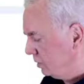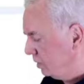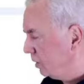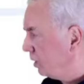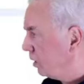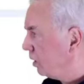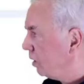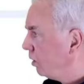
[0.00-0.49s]

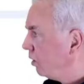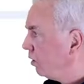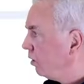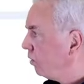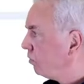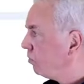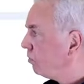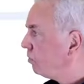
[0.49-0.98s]

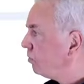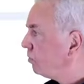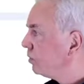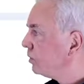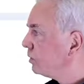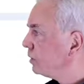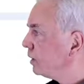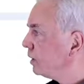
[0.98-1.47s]
of
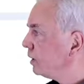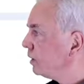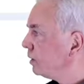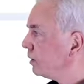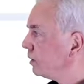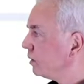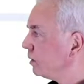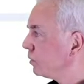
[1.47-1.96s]

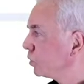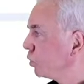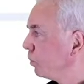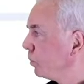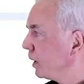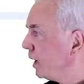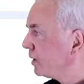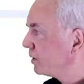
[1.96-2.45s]
uh,
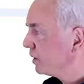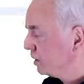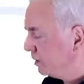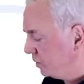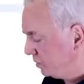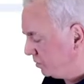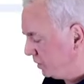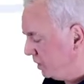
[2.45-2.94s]
comparator
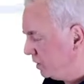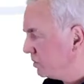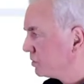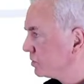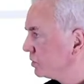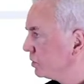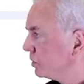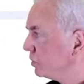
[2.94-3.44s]

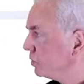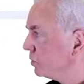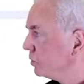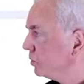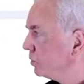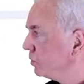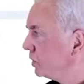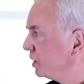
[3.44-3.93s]
interface
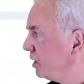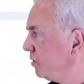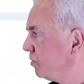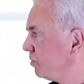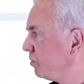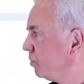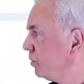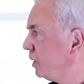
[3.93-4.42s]
to
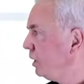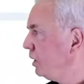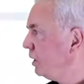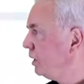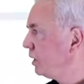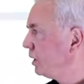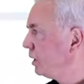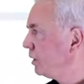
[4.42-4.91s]
give
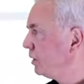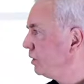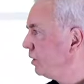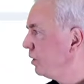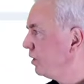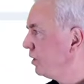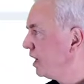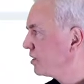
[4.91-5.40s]
me
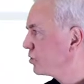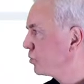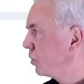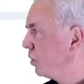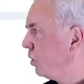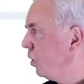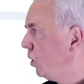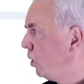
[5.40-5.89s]
the
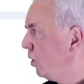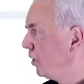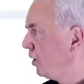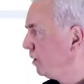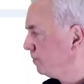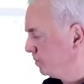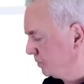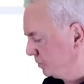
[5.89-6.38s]
natural
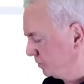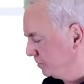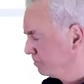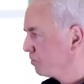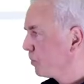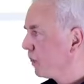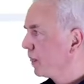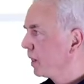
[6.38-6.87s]
order.
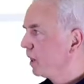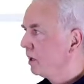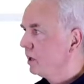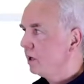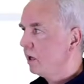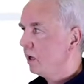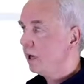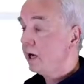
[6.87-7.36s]

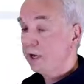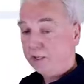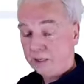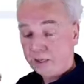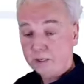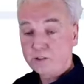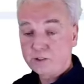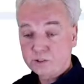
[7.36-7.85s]
And
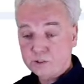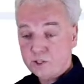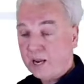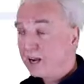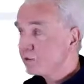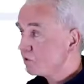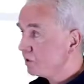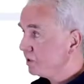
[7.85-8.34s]
that is
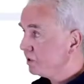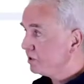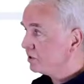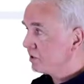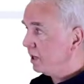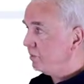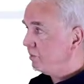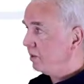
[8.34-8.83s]
actually the
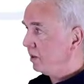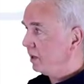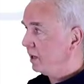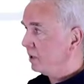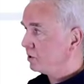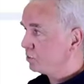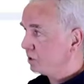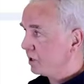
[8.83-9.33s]
same thing
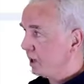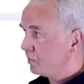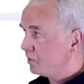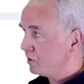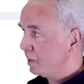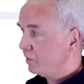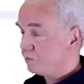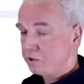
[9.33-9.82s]
as what
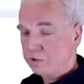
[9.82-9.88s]
happen happens